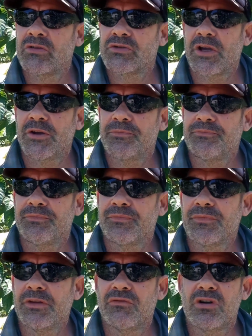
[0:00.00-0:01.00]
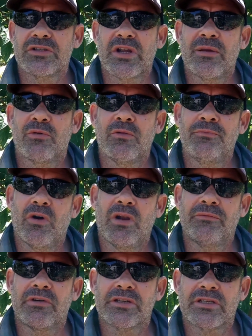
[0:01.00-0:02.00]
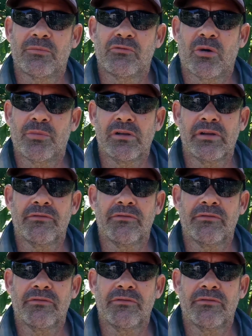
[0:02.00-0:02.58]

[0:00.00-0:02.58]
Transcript: So, for example, I live in a subtropical